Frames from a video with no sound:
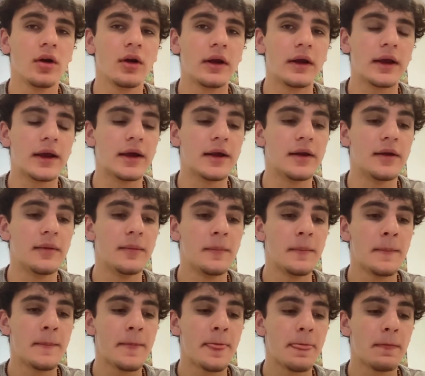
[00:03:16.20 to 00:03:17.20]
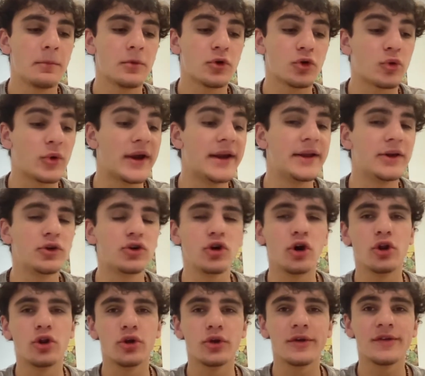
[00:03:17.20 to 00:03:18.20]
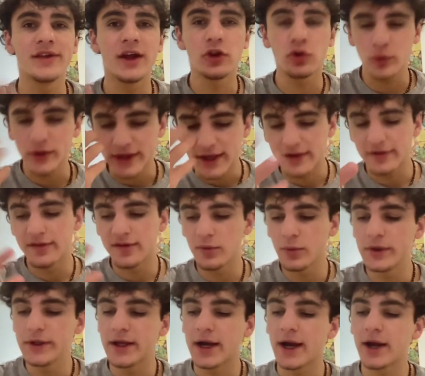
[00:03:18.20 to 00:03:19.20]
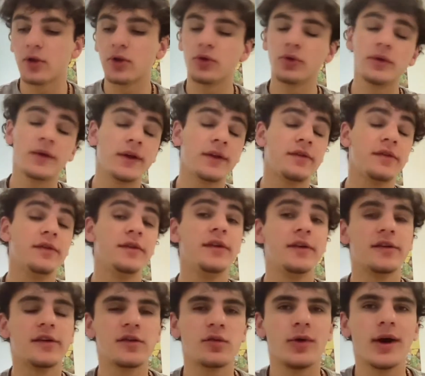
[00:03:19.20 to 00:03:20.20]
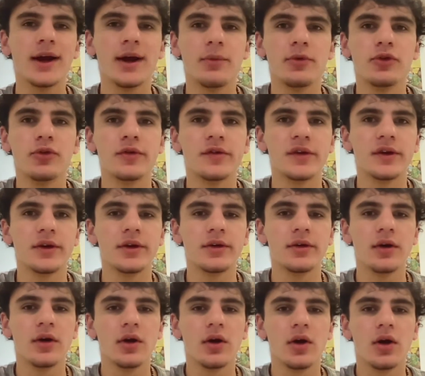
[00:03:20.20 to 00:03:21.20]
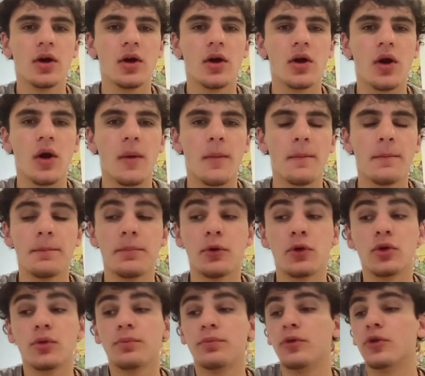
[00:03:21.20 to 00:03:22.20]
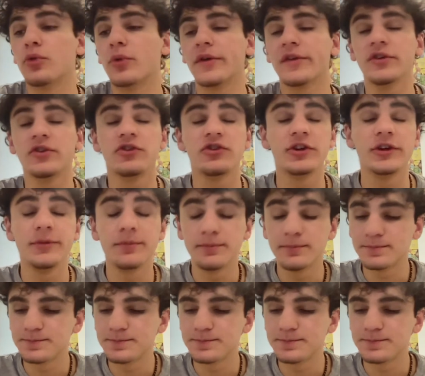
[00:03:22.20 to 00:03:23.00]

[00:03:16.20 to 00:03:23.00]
and creating colors that we can't see with the eye alone. This is why I'm using polarized sheet.